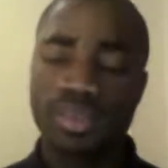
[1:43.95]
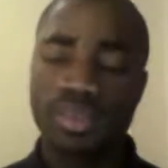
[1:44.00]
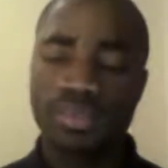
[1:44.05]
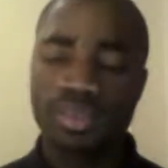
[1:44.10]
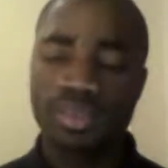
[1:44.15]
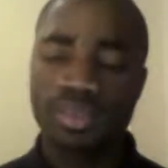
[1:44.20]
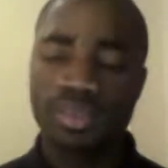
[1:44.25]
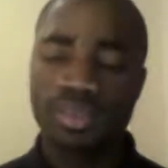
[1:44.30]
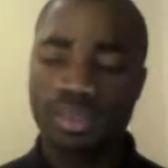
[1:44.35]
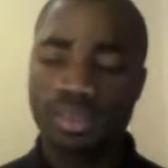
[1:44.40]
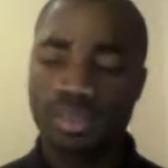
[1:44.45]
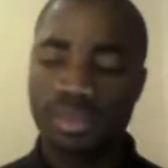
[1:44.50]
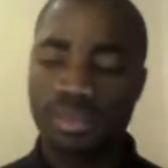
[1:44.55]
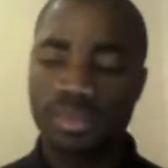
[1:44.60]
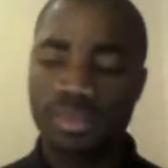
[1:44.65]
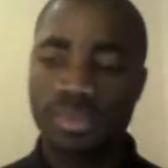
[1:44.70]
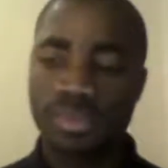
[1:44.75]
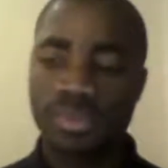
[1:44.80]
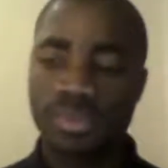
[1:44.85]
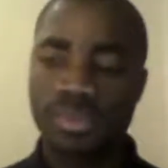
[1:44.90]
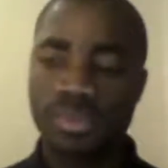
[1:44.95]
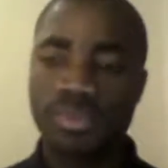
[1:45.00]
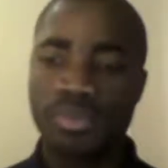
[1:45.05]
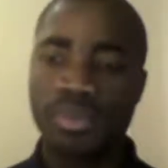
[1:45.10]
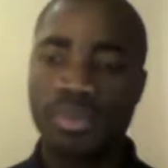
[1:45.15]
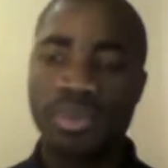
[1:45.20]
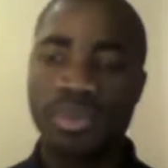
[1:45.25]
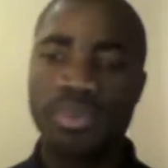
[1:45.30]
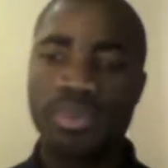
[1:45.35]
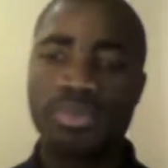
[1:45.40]
For example, your
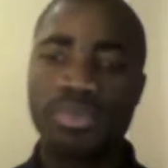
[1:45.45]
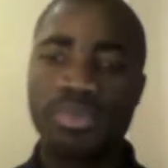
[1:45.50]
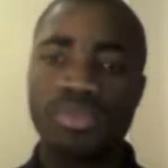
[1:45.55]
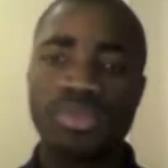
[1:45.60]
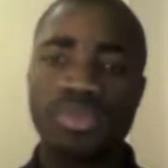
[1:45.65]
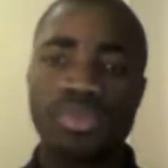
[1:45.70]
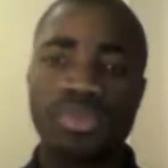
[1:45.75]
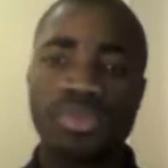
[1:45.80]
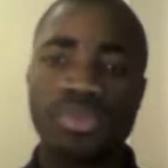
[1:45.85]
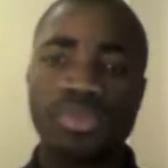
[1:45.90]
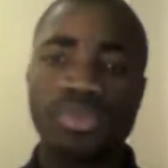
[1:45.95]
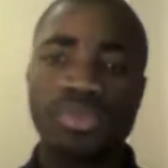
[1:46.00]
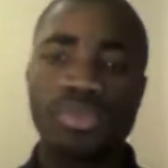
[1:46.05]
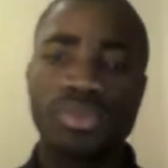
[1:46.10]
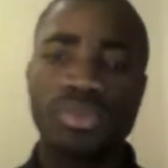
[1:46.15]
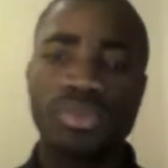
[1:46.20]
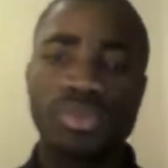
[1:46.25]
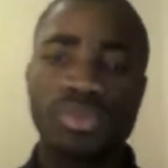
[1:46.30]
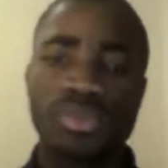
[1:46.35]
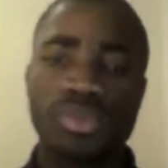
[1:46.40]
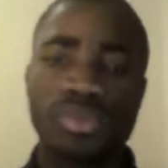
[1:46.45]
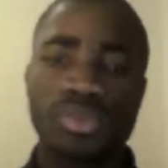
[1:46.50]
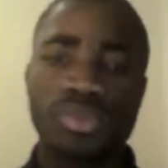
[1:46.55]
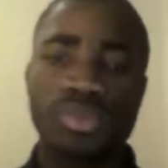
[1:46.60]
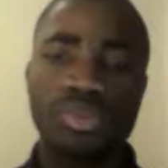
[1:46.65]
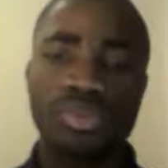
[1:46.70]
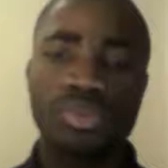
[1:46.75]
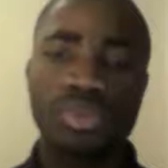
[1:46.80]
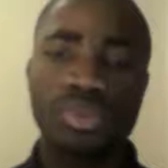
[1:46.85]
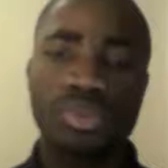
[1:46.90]
parents would always want you
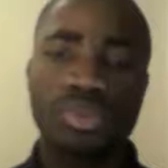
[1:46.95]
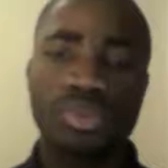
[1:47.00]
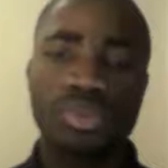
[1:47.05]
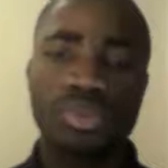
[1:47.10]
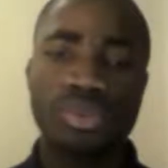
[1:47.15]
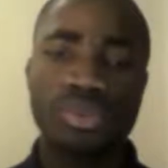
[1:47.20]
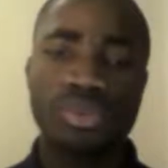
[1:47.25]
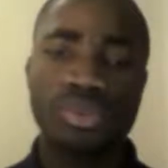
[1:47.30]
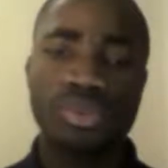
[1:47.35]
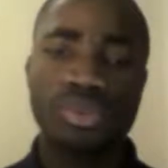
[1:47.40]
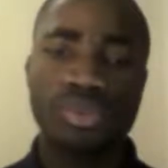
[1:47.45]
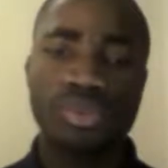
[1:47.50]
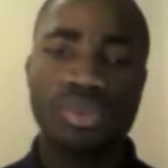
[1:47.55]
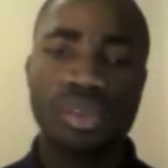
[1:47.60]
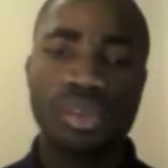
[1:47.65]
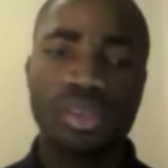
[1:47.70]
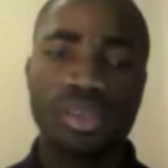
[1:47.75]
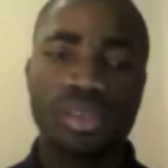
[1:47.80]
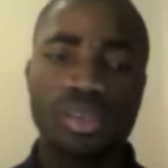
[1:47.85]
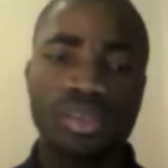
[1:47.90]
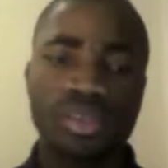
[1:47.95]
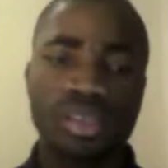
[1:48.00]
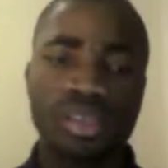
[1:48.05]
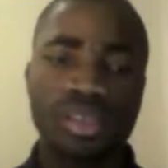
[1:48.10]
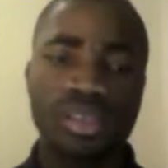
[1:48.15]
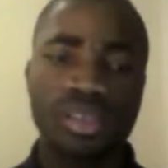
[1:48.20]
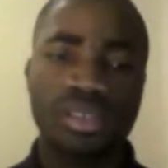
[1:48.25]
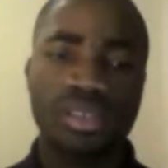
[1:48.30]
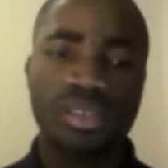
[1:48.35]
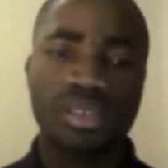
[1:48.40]
to do things that